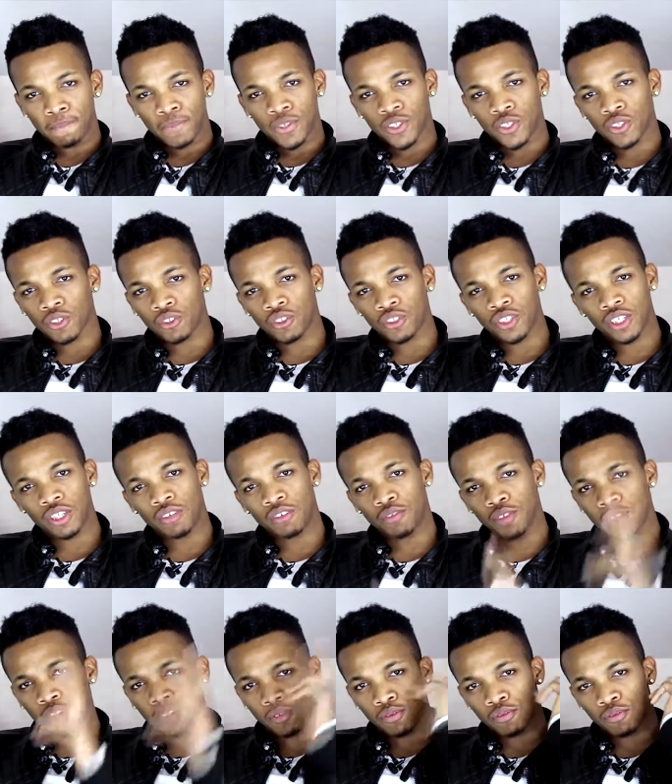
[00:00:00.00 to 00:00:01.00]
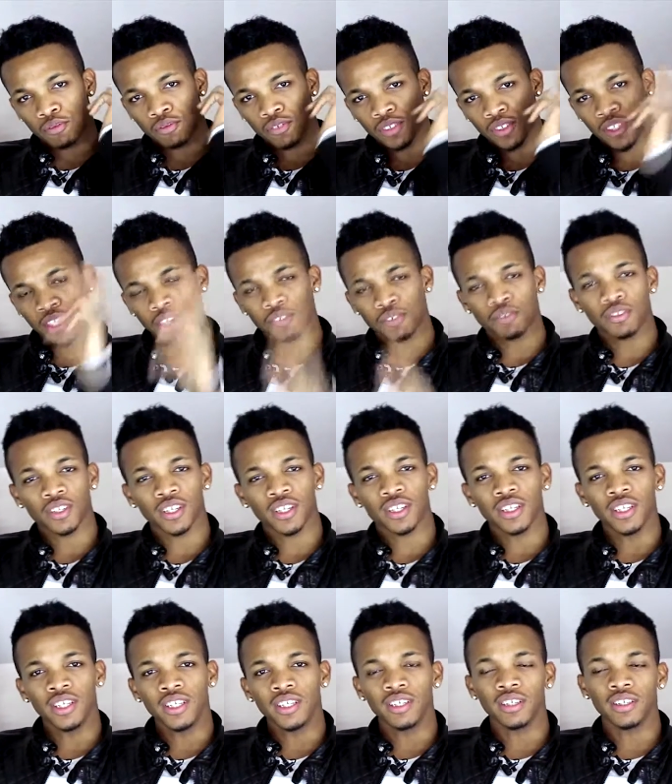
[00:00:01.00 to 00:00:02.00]
So Genevieve,
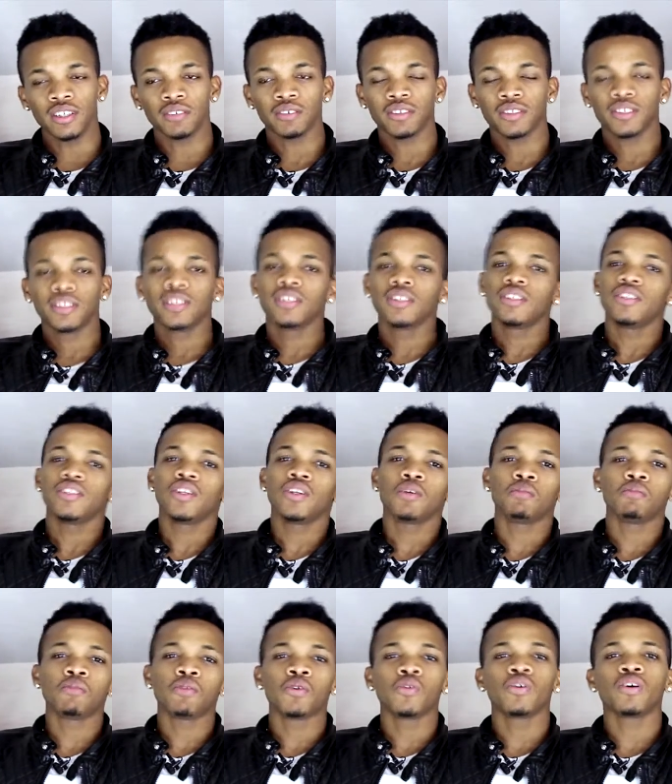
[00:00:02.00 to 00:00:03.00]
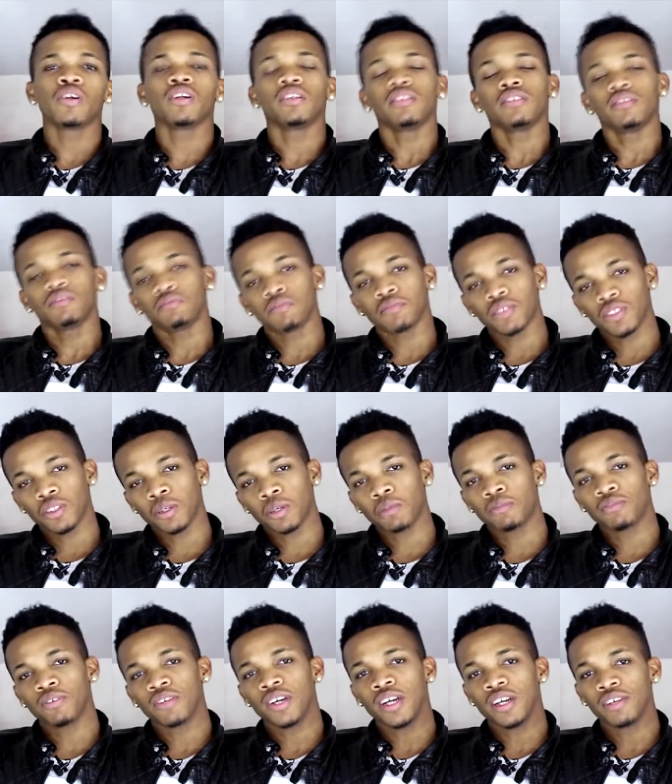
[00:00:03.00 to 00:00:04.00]
definitely number 1,
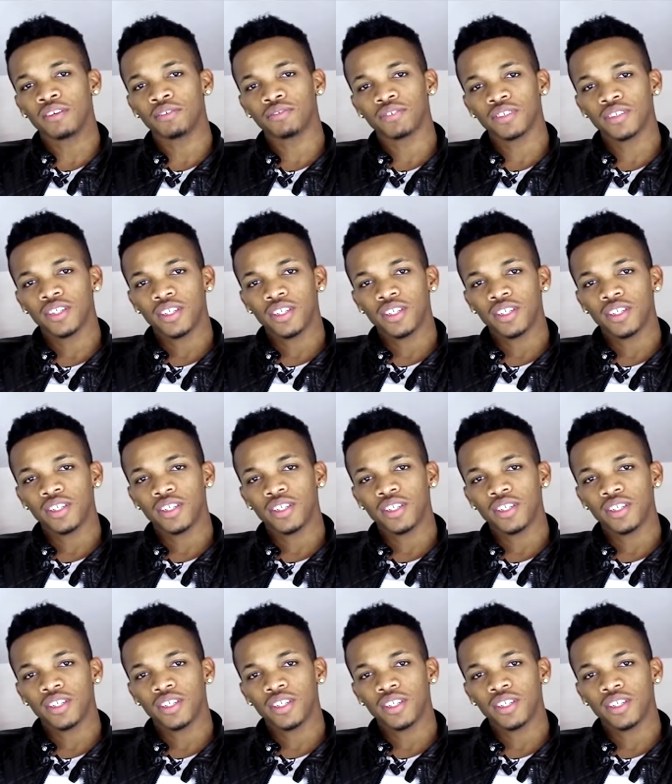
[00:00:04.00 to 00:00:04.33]
top 5,